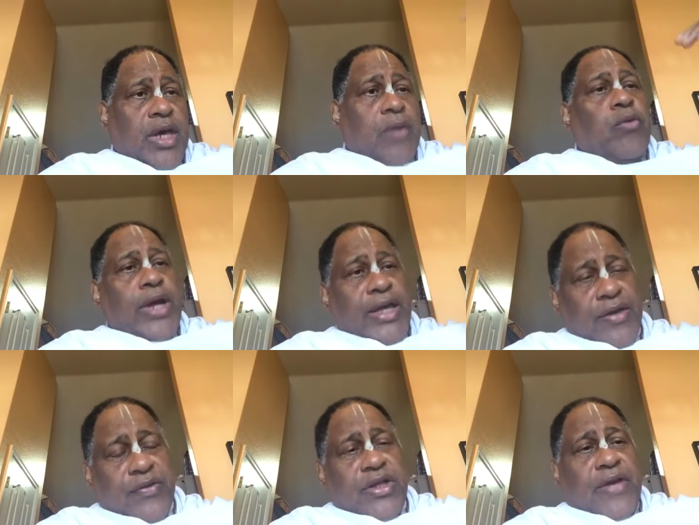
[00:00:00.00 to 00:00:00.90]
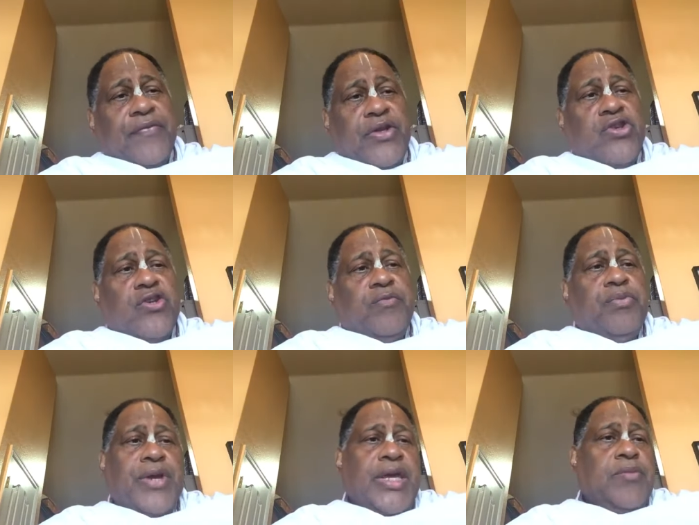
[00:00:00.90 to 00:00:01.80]
And when I give the definition
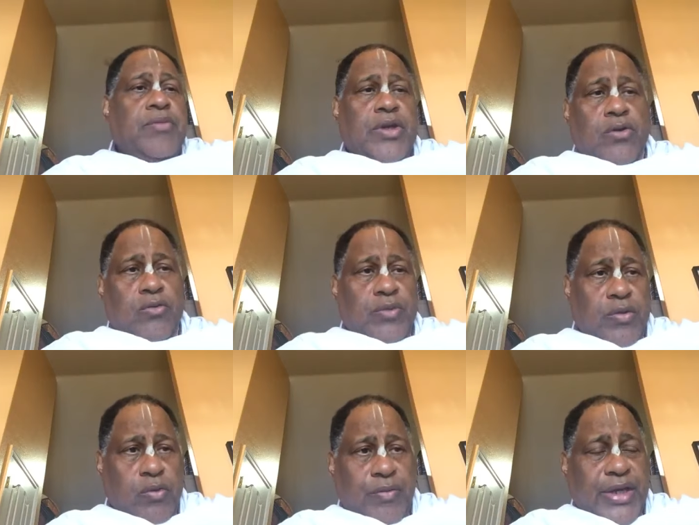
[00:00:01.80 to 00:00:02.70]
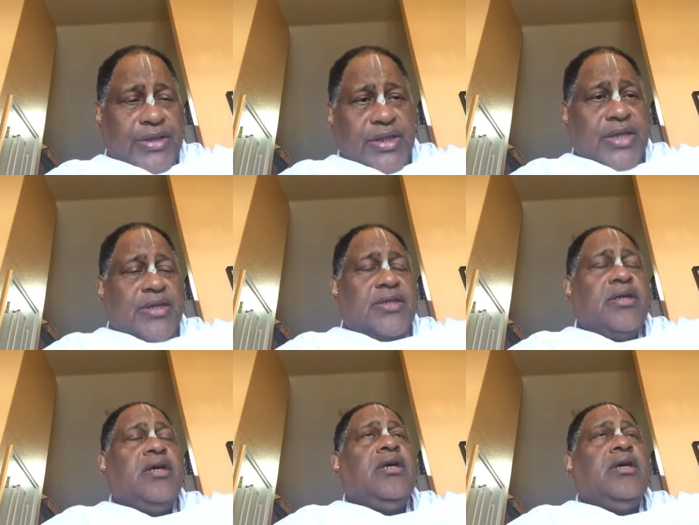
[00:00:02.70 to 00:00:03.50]
of prema, it'll, it will make sense.